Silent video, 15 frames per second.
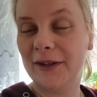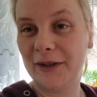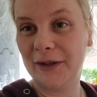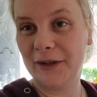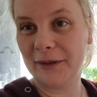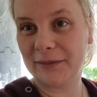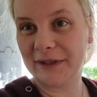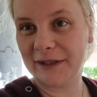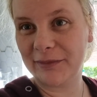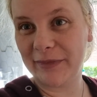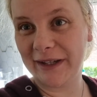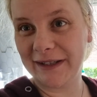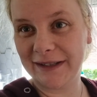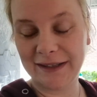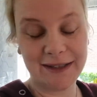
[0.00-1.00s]
herbs and
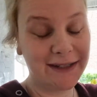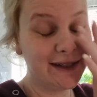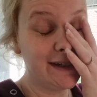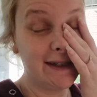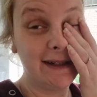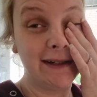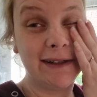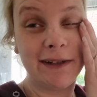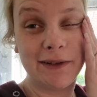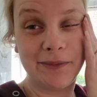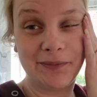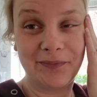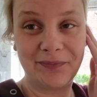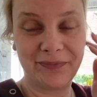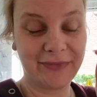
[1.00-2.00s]
spices I needed,
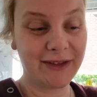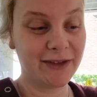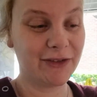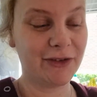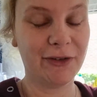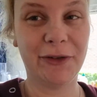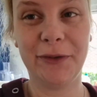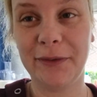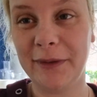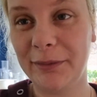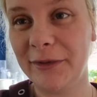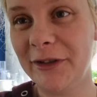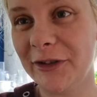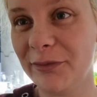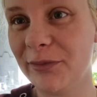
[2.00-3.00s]
so we
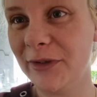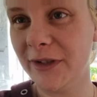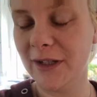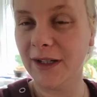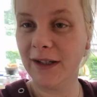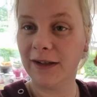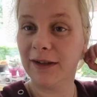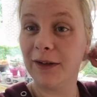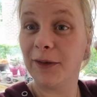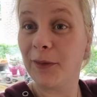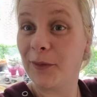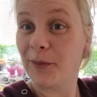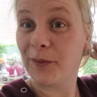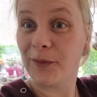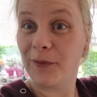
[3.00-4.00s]
just put a
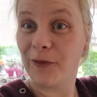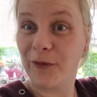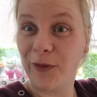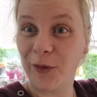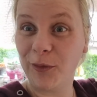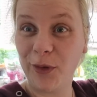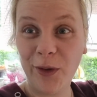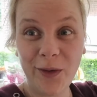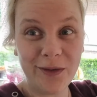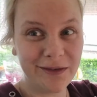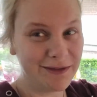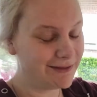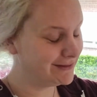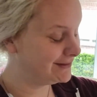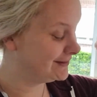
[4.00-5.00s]
faux
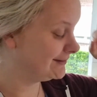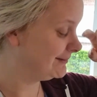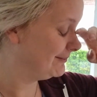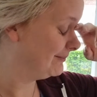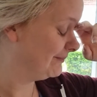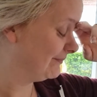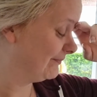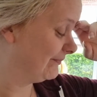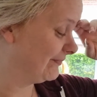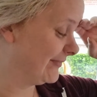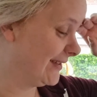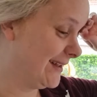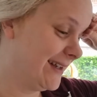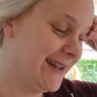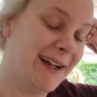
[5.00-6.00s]
ball on.
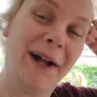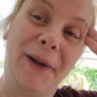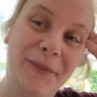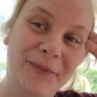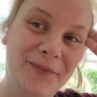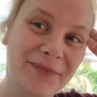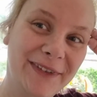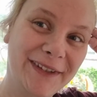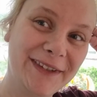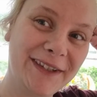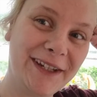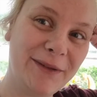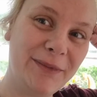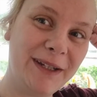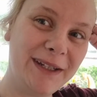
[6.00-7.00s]
That's
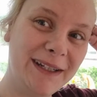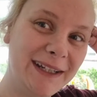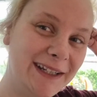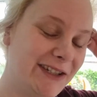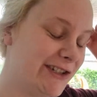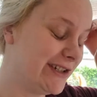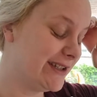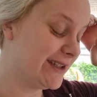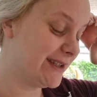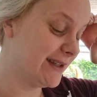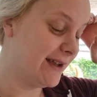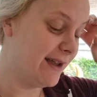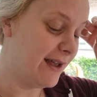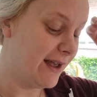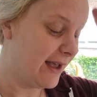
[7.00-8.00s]
gonna be delicious.
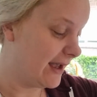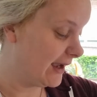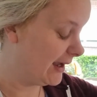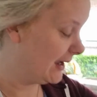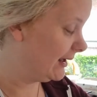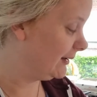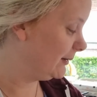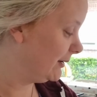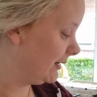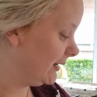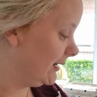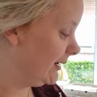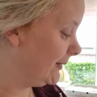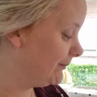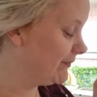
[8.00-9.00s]
And
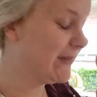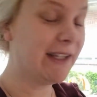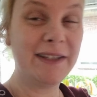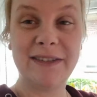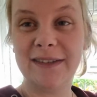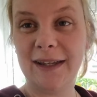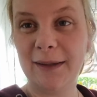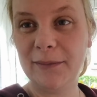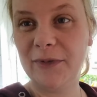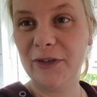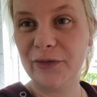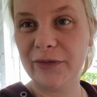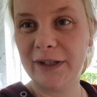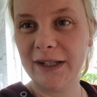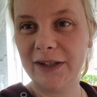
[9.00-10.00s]
it's time
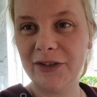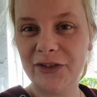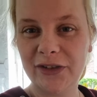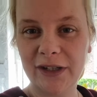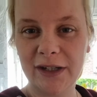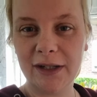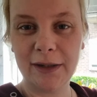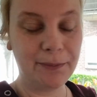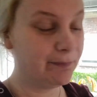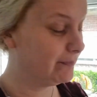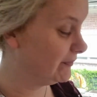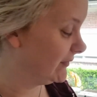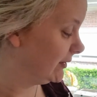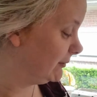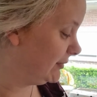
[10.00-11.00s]
to finish the
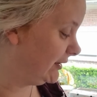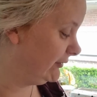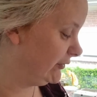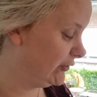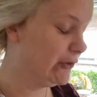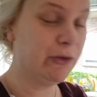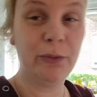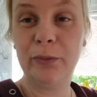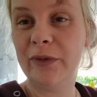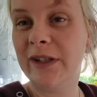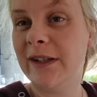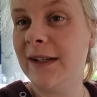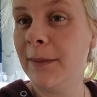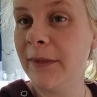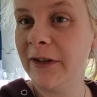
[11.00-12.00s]
beef soup
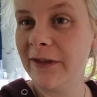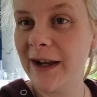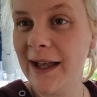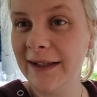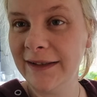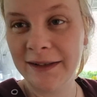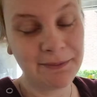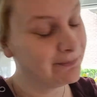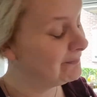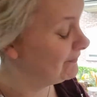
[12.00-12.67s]
with lemongrass.